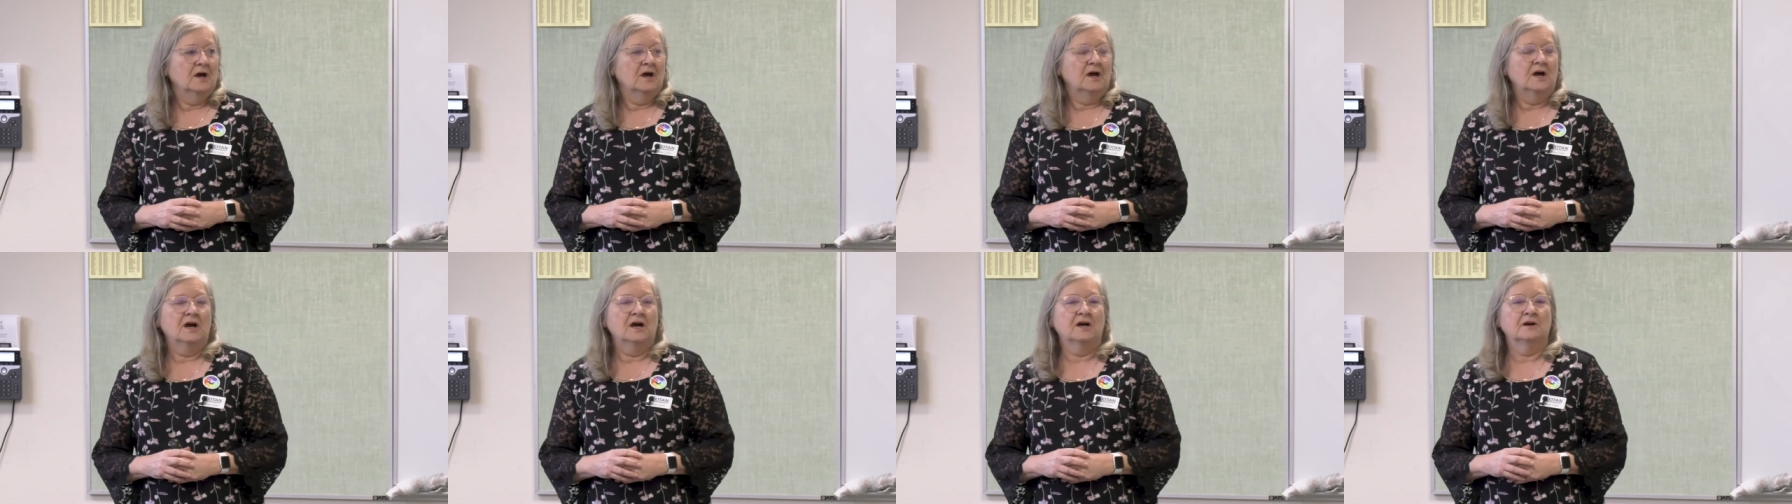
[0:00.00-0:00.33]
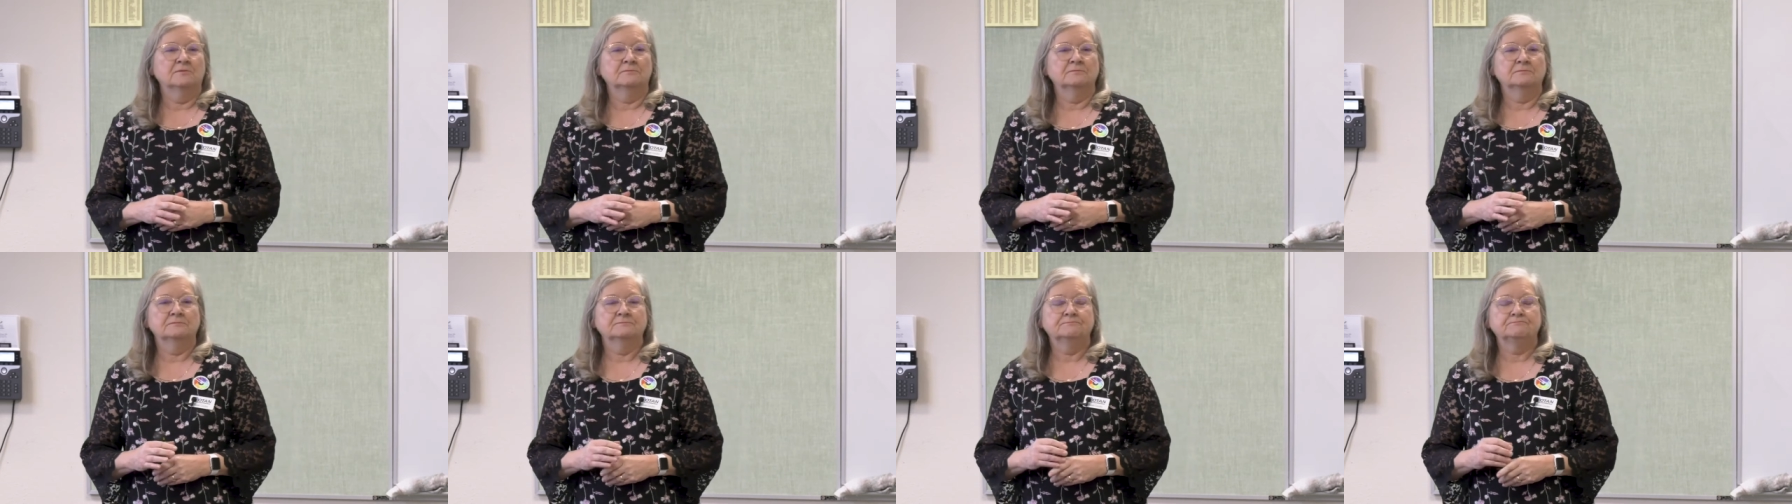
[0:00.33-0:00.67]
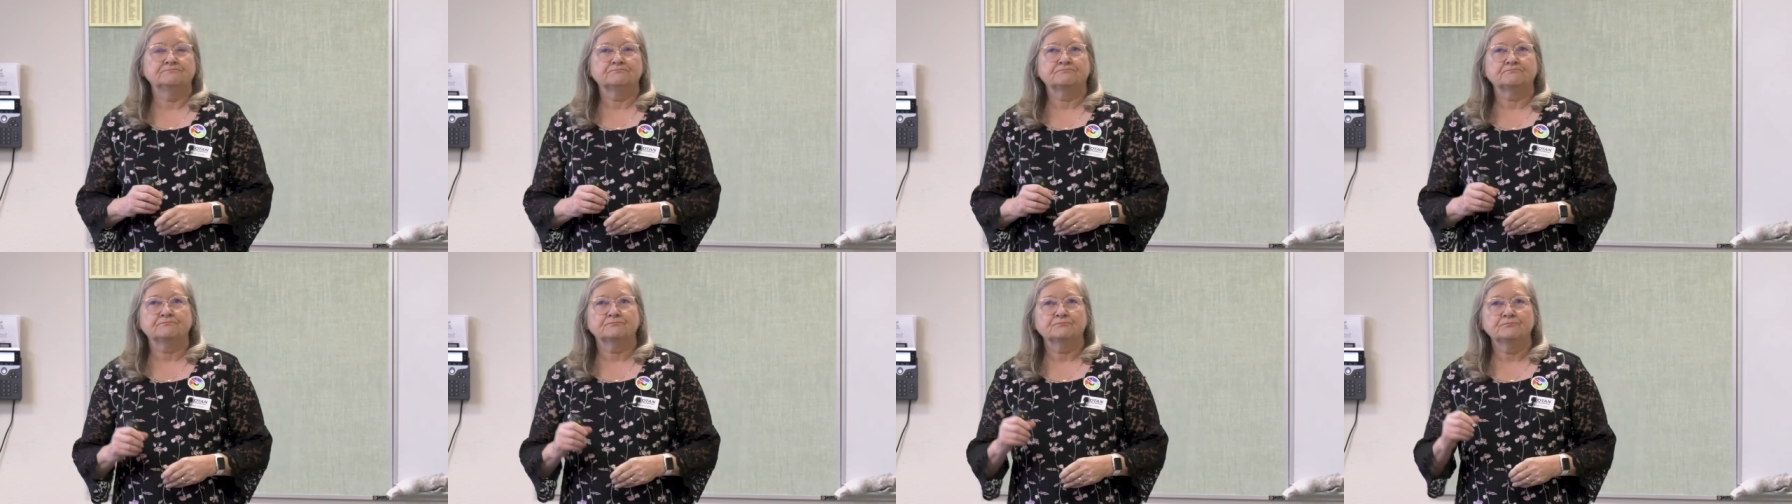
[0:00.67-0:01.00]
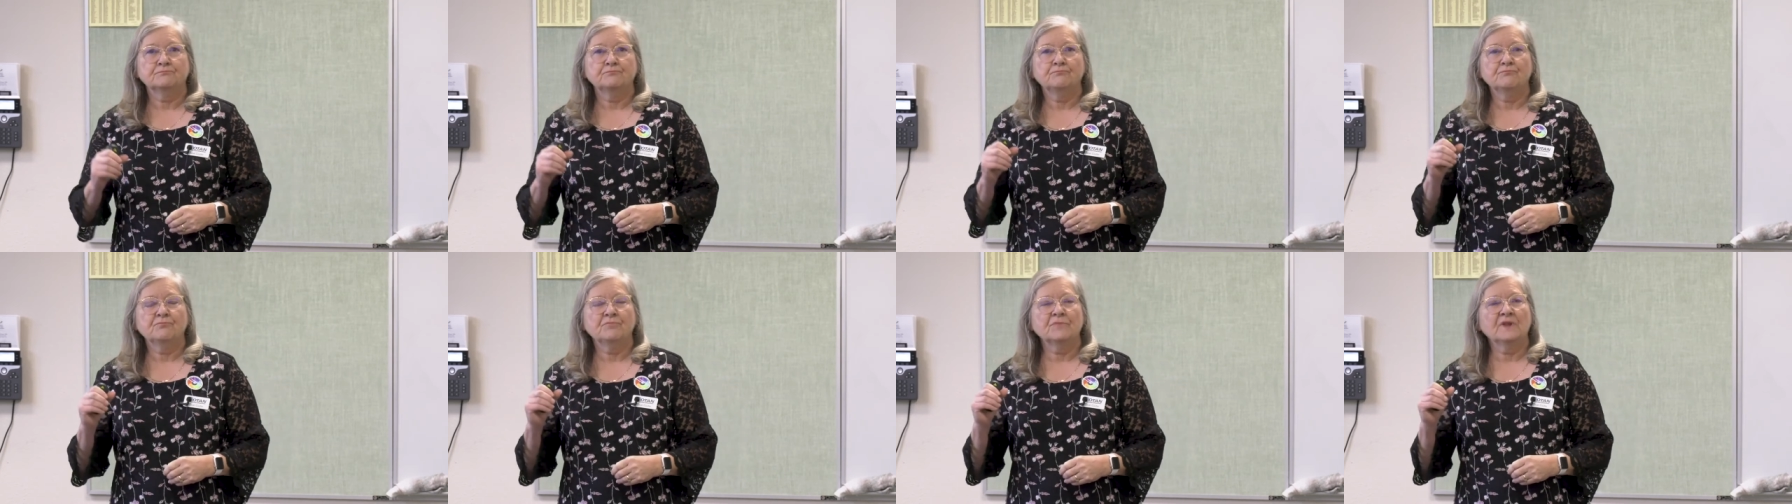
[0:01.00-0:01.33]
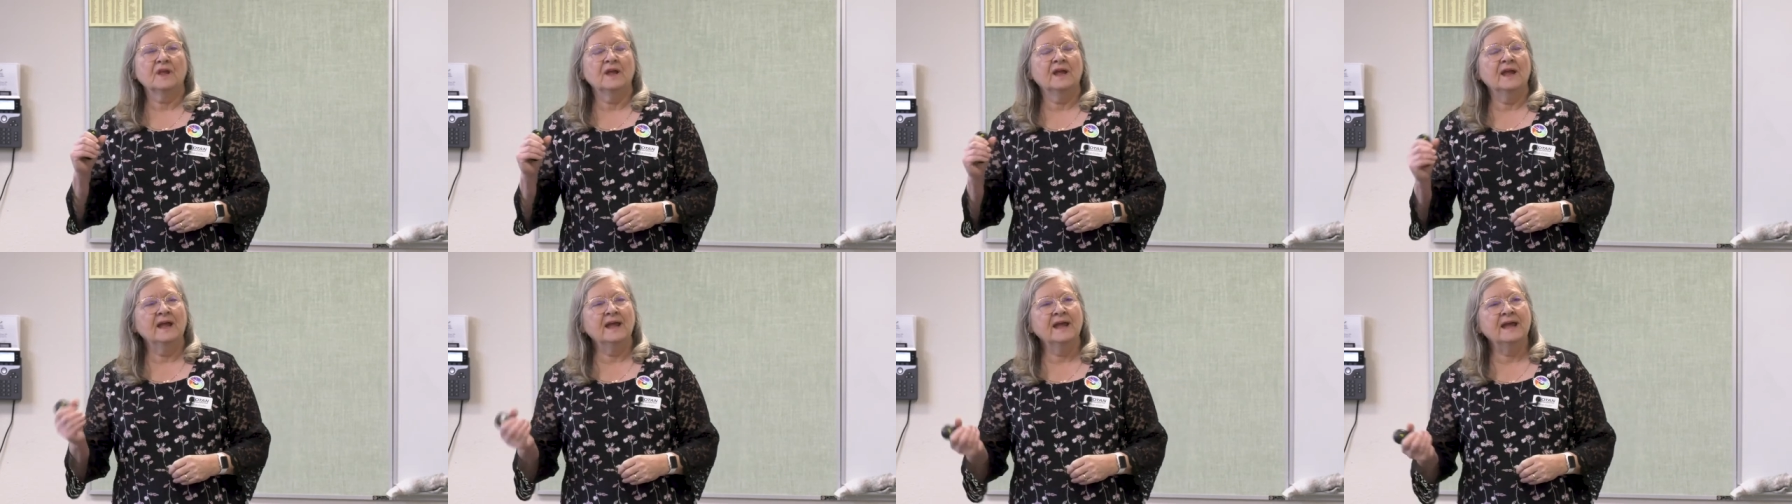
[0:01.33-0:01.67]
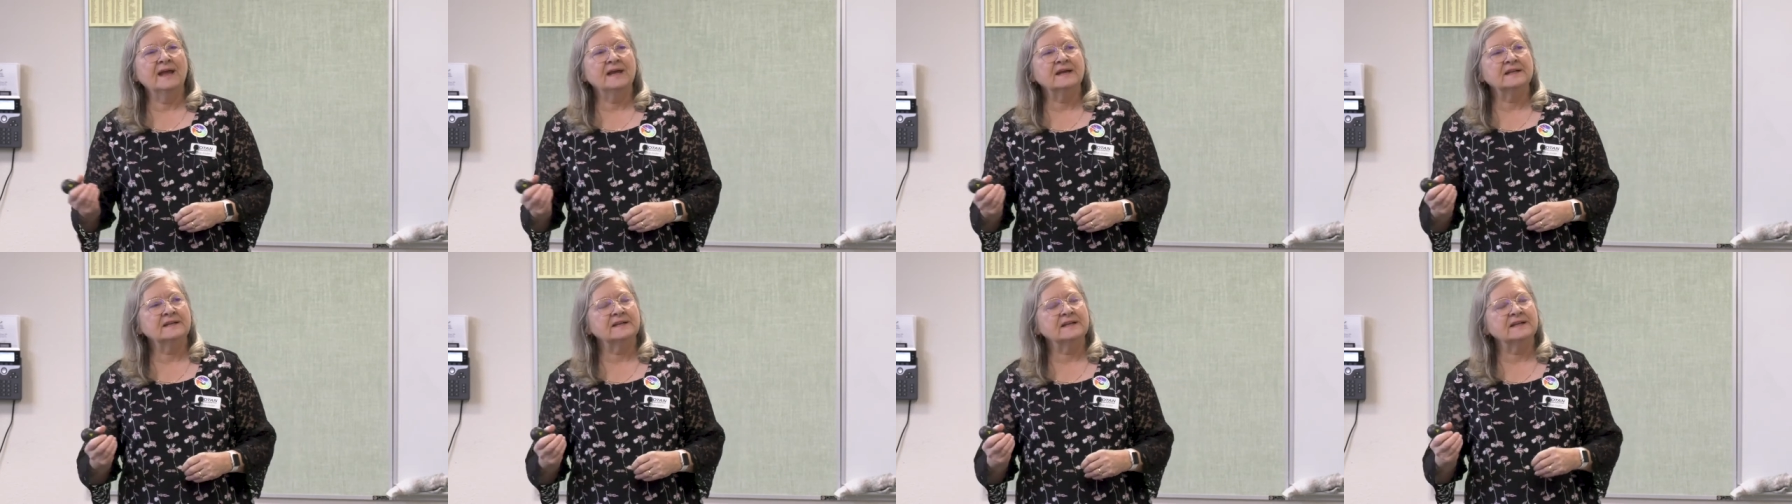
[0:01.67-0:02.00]
Um,
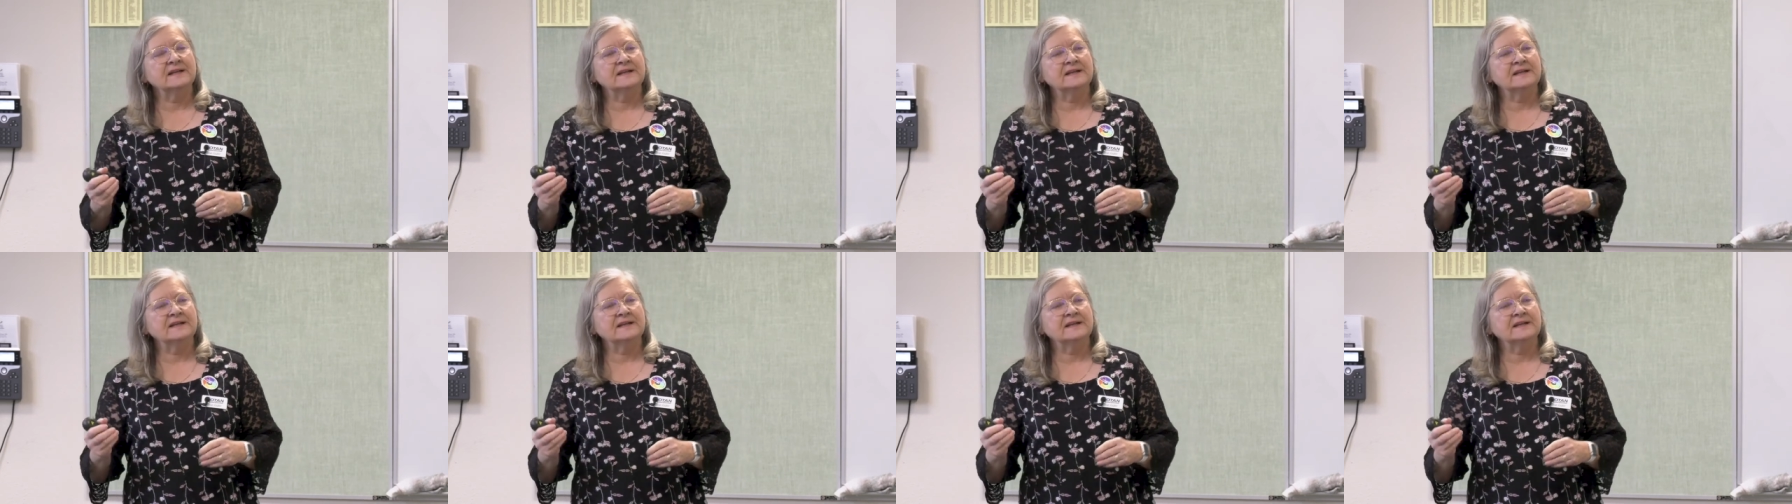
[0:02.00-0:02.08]
and